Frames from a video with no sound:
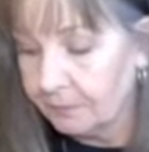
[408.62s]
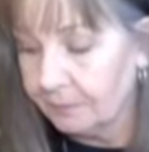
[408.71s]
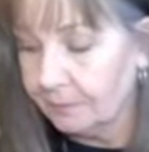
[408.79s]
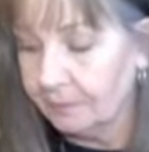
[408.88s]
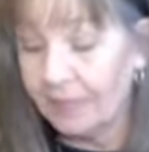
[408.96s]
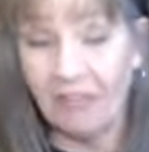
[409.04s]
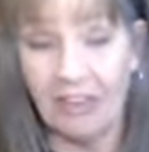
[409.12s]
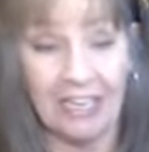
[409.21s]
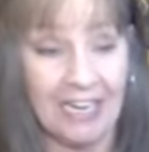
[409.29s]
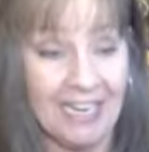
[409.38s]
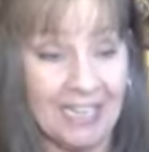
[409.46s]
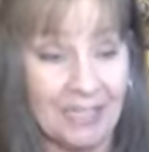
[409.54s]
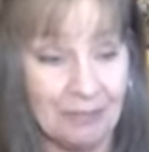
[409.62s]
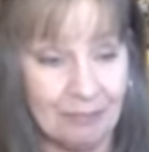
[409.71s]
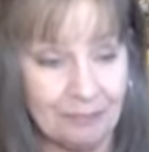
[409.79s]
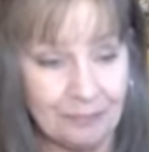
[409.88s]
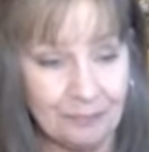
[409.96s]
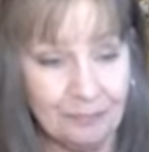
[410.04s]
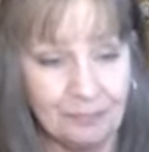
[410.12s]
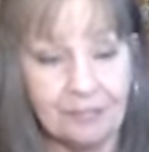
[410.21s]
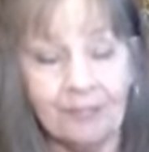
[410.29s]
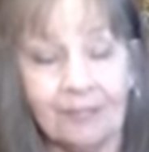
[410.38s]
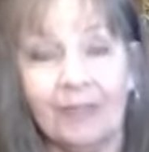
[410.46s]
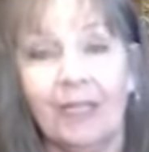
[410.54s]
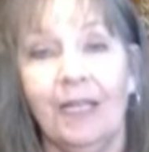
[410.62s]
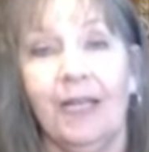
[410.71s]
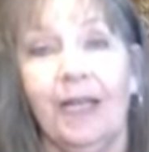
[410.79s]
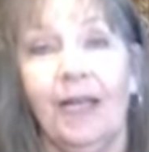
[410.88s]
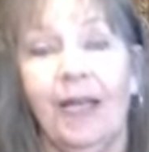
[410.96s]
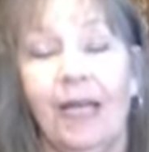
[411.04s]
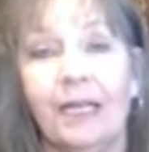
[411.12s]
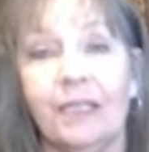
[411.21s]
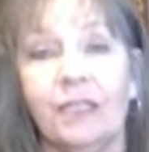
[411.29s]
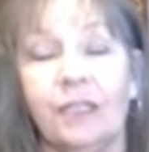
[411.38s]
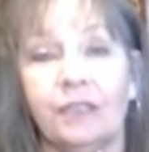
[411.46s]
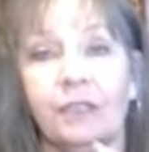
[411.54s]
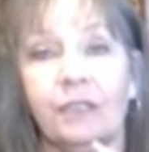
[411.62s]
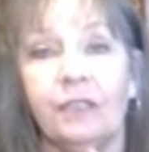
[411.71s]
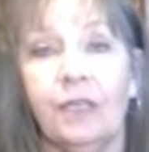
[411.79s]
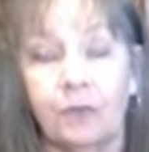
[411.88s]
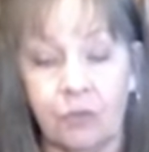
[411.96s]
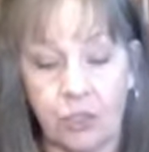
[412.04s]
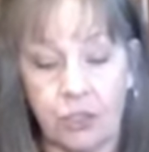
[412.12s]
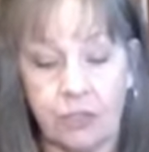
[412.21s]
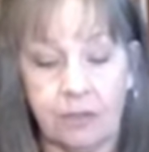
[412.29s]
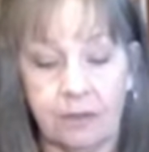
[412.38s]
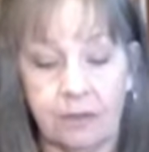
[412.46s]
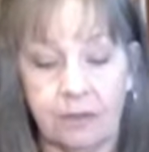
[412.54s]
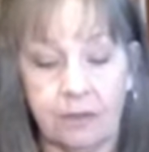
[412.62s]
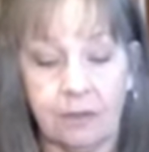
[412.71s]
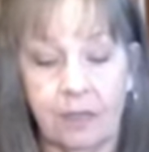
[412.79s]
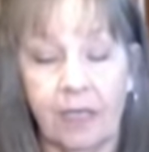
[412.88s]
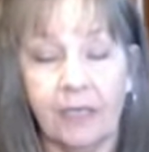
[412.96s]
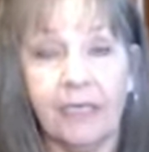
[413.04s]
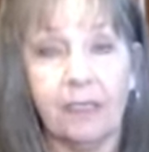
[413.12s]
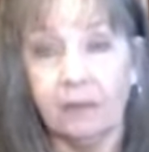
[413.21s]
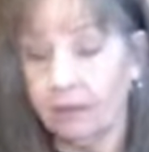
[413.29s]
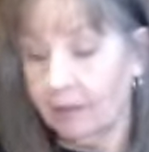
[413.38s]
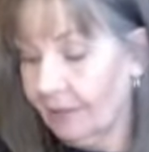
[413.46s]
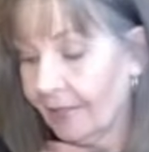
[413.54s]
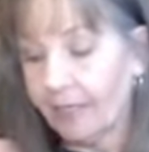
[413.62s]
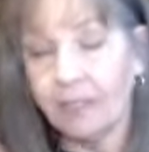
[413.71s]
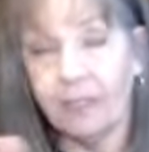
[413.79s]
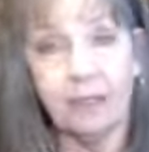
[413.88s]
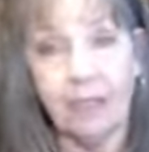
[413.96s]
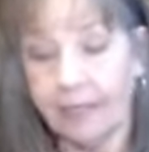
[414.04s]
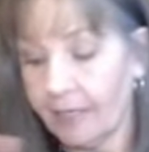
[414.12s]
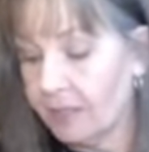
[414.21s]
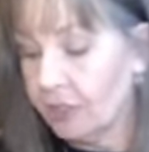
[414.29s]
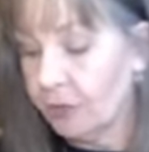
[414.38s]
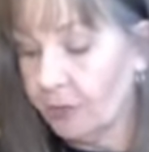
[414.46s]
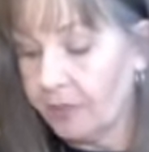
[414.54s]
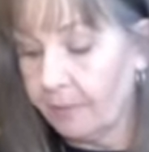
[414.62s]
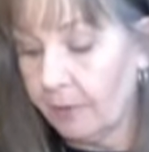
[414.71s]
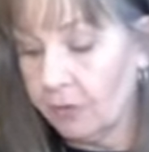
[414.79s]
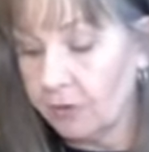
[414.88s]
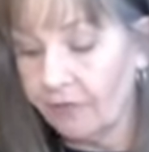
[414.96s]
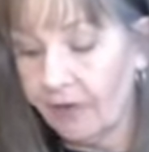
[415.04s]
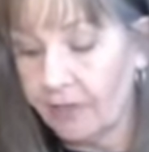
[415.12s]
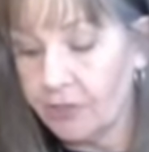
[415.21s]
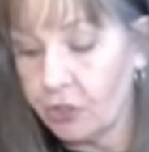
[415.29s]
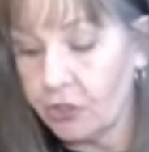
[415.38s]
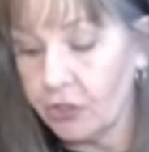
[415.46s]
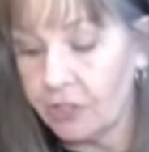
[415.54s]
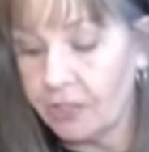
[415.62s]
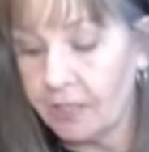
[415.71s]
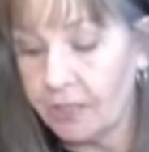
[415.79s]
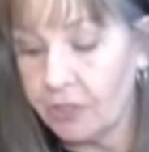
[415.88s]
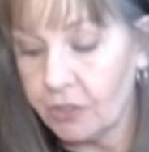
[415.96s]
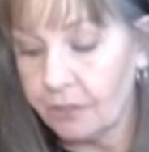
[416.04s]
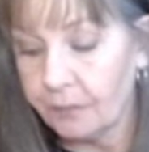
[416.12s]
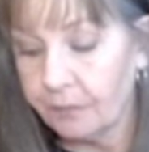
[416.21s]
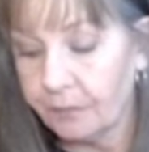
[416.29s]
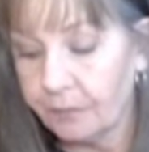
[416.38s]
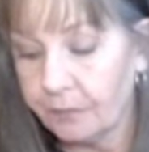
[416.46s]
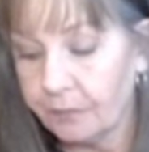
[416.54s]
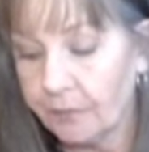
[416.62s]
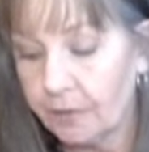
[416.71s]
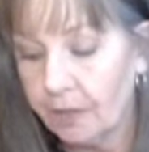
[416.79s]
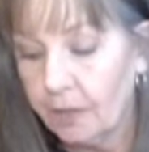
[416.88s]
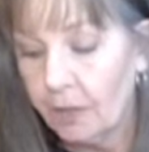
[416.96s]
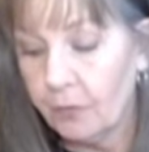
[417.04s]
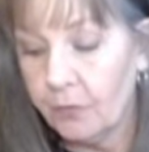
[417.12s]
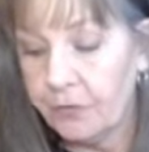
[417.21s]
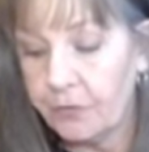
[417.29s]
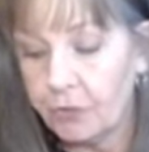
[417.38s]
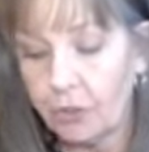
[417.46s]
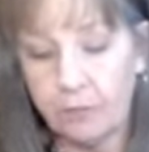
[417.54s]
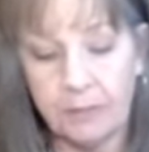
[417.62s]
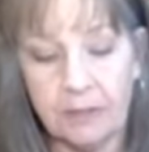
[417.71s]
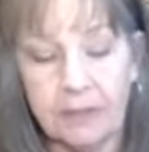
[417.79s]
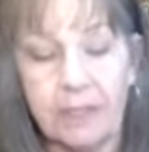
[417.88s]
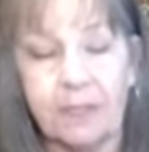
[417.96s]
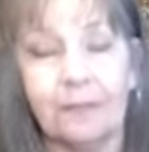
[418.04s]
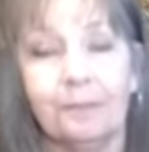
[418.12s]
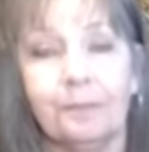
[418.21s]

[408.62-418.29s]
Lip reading: if I can. And, just again, like I do with the moldavite, just sit with your tourmaline